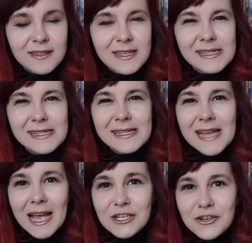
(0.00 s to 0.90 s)

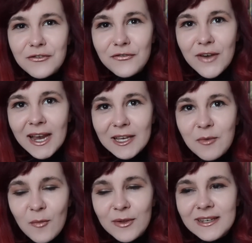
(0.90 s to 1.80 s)
such a fucked
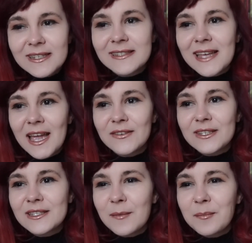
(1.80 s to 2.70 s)
moment in his life that
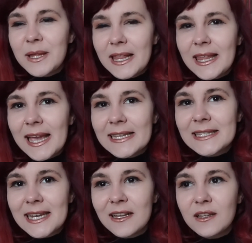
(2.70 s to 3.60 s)
is completely
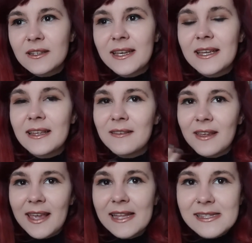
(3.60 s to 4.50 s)
accidental
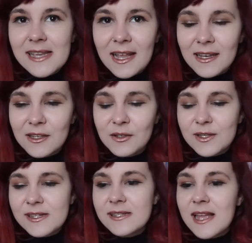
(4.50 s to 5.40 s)
gets sent into
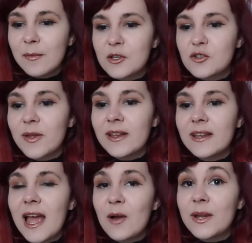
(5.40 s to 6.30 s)
this establishment
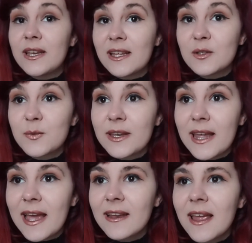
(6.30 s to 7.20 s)
and how he deals with
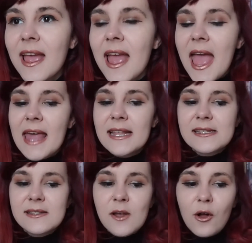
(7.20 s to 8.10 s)
that. And
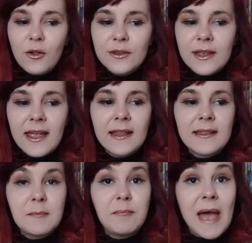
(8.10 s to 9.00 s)
it's told
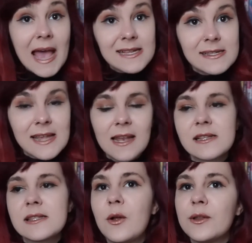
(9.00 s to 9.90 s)
in the past and
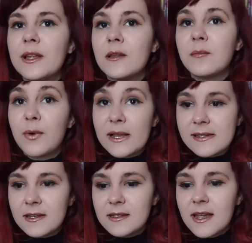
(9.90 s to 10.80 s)
it's told in the
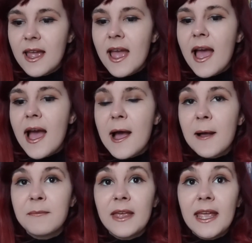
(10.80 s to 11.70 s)
present.
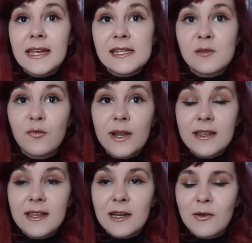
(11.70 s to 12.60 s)
Um, it is
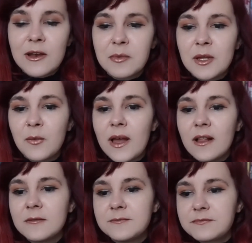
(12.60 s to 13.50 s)
written incredibly
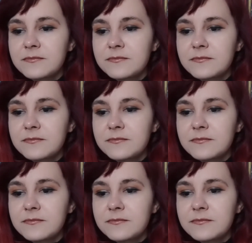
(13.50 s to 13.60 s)
well.